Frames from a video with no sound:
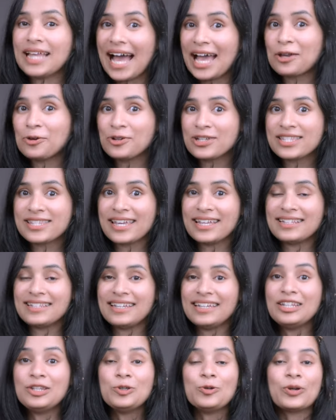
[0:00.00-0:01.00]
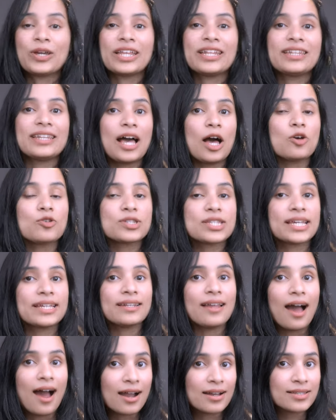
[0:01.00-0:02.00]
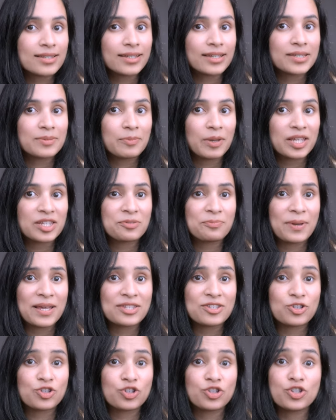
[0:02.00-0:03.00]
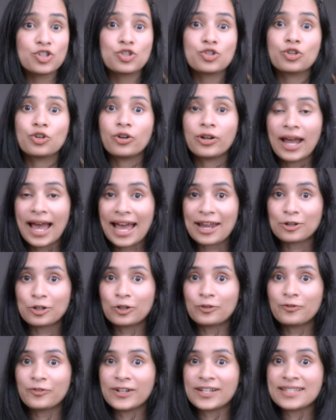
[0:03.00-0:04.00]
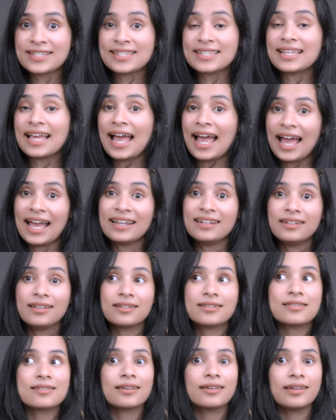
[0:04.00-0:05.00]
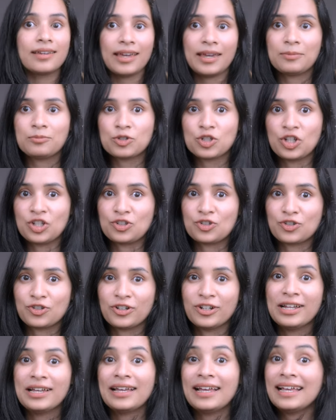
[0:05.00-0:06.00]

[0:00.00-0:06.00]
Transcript: iOS 18, you can now send RCS based messages to your Android friends, and it's a game changer.